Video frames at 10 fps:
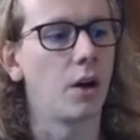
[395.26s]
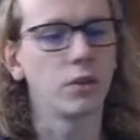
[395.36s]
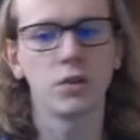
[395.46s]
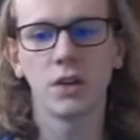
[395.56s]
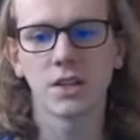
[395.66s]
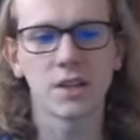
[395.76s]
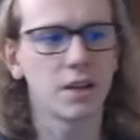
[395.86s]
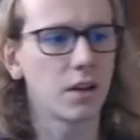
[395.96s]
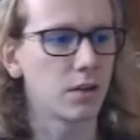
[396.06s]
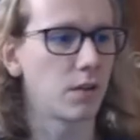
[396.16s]
2 days
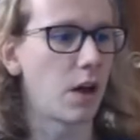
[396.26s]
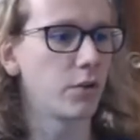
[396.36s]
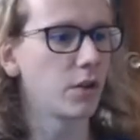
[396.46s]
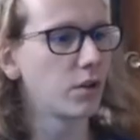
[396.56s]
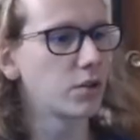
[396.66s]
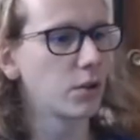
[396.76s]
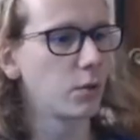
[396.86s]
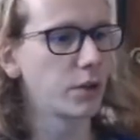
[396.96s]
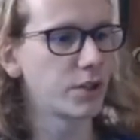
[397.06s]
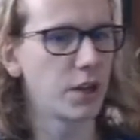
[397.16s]
later, now you go chill,
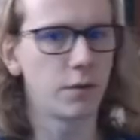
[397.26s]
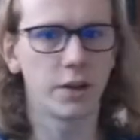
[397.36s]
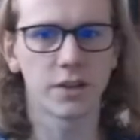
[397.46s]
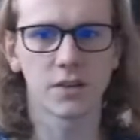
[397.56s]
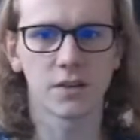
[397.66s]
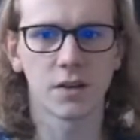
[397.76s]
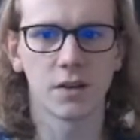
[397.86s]
watch Netflix.